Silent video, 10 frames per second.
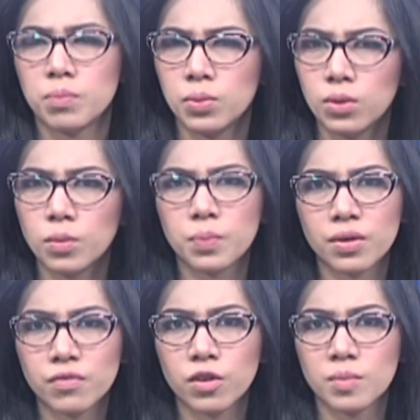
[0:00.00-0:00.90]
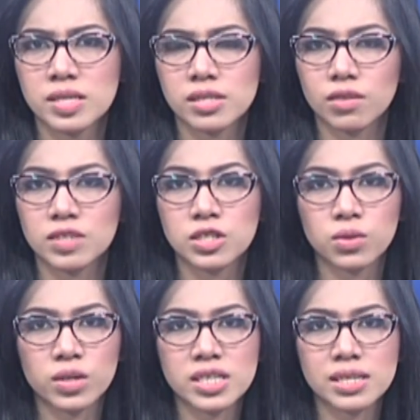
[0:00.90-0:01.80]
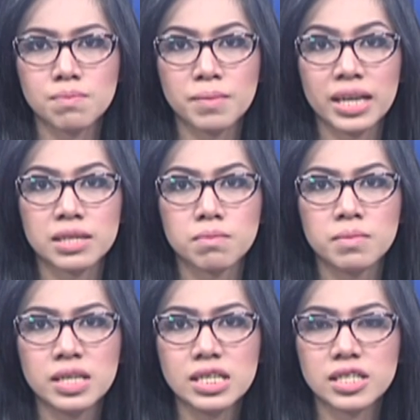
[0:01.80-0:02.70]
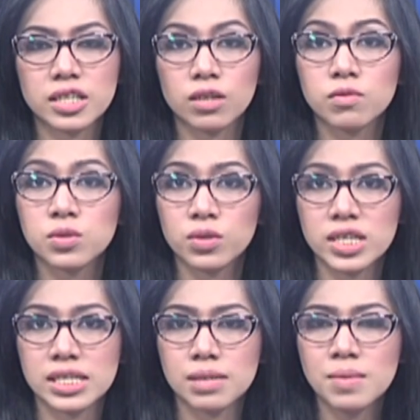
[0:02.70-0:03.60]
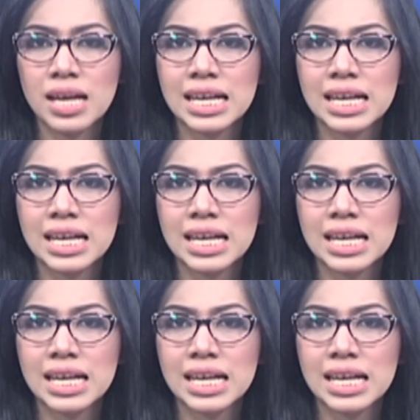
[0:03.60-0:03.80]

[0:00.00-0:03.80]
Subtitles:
Poor performance of the tourism made the Ministry of Tourism